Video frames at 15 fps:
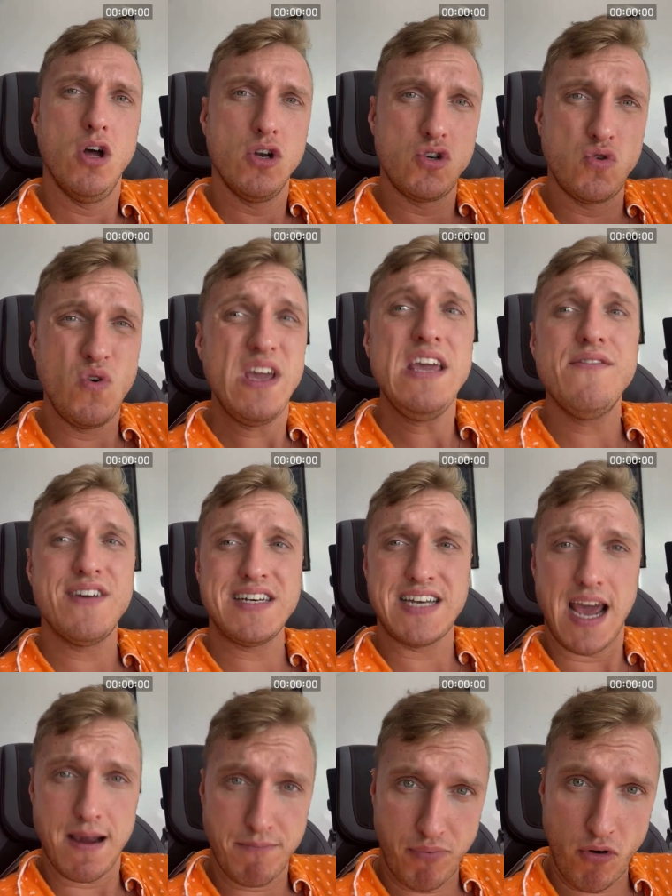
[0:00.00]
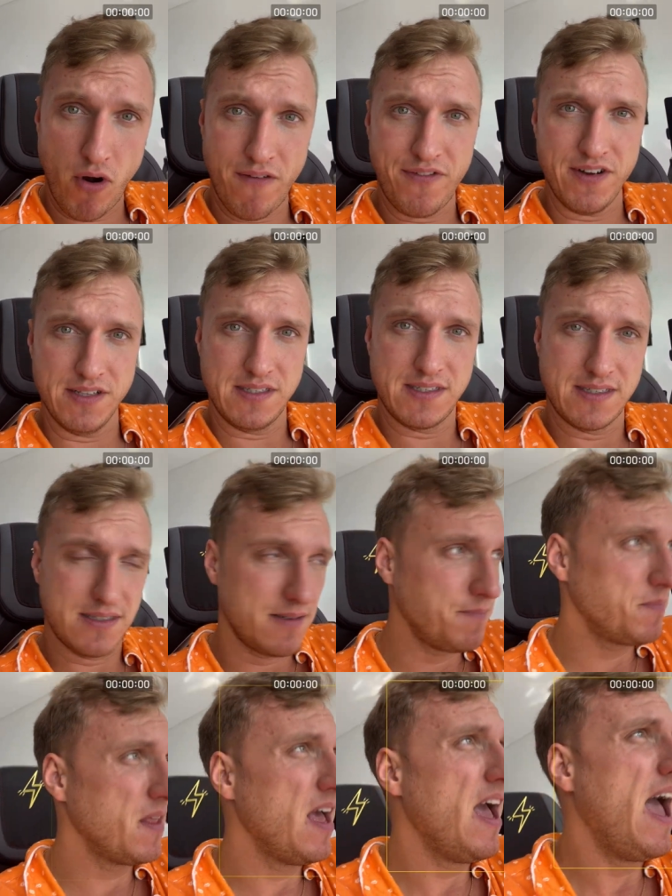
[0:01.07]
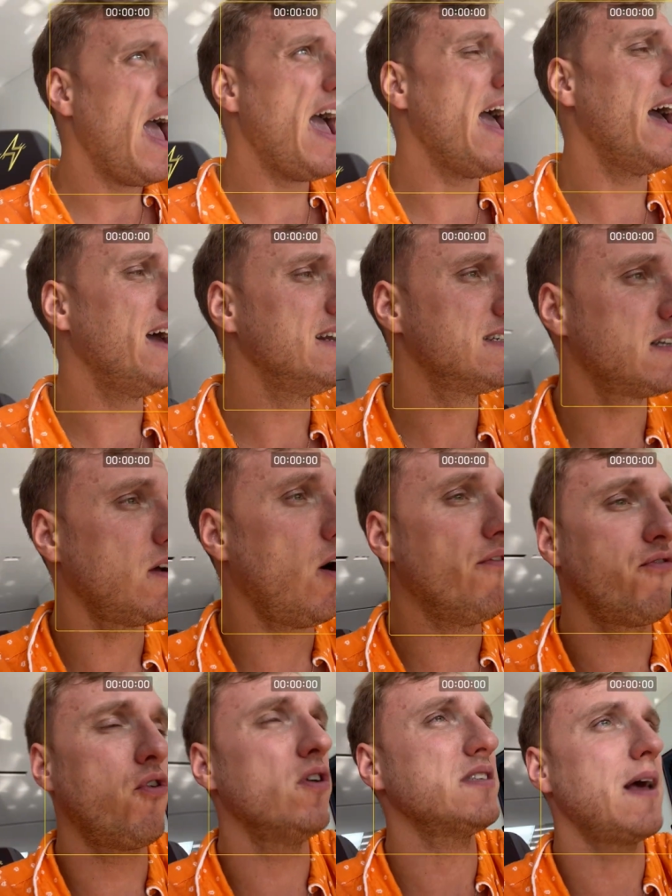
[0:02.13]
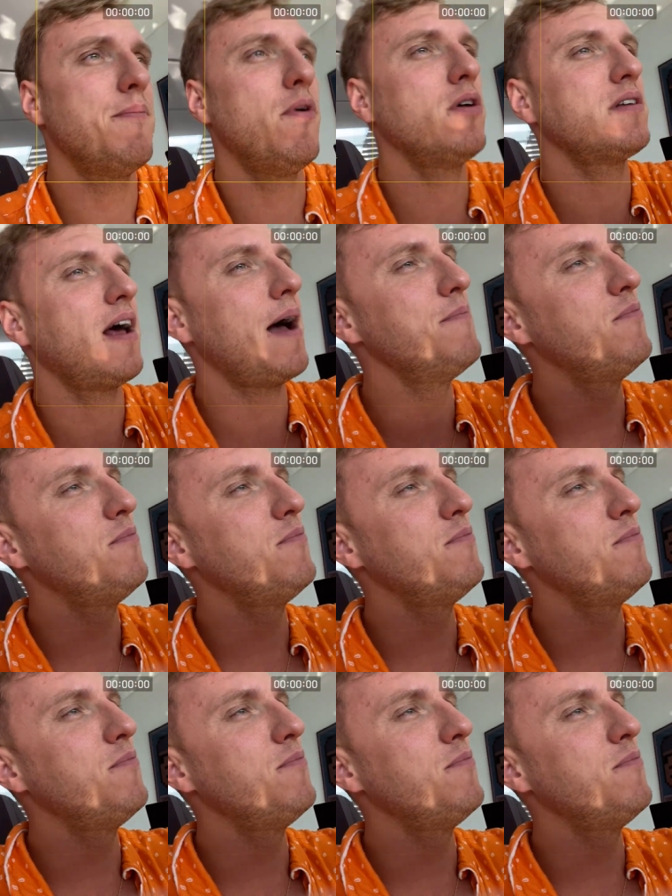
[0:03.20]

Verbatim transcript: to even take profits. And of course, I'm not, I'm